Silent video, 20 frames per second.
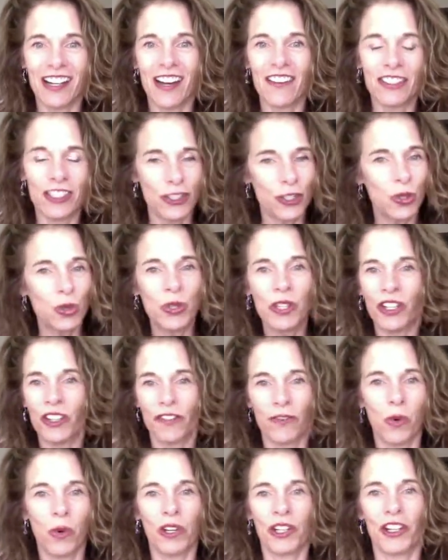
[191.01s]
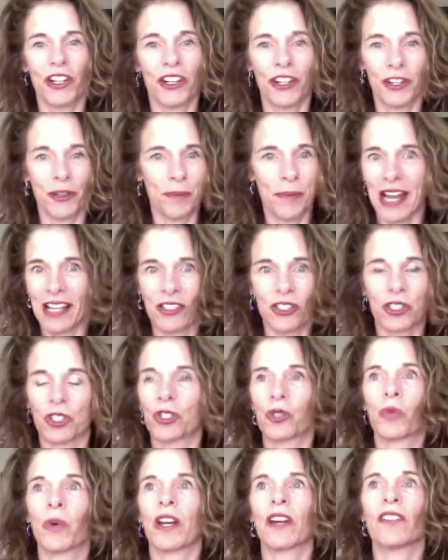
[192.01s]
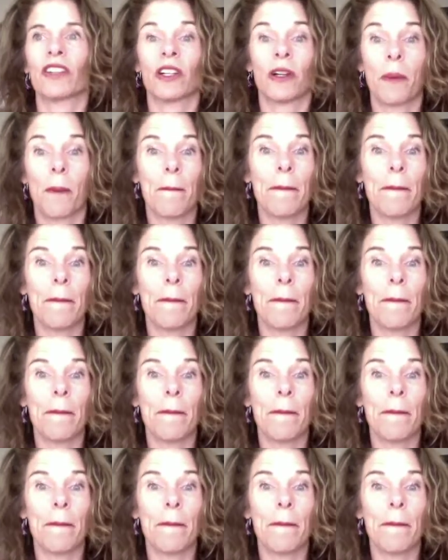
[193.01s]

a 2-year, 4-year master's, whatever,